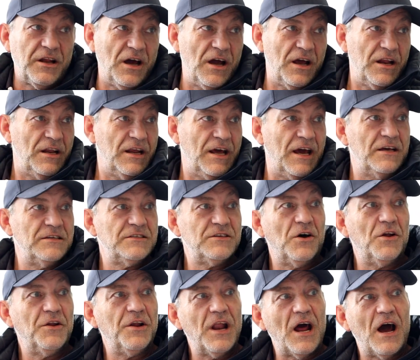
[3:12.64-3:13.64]
client
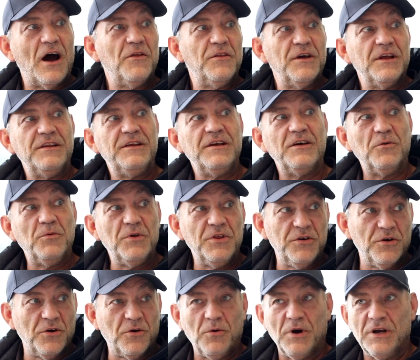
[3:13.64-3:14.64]
liaison and how they deal
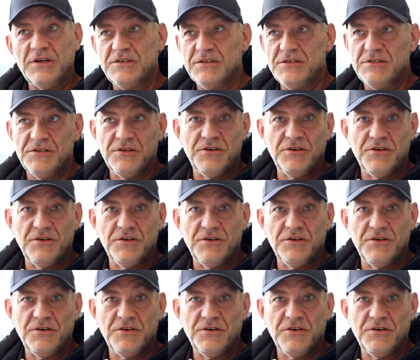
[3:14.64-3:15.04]
with your questions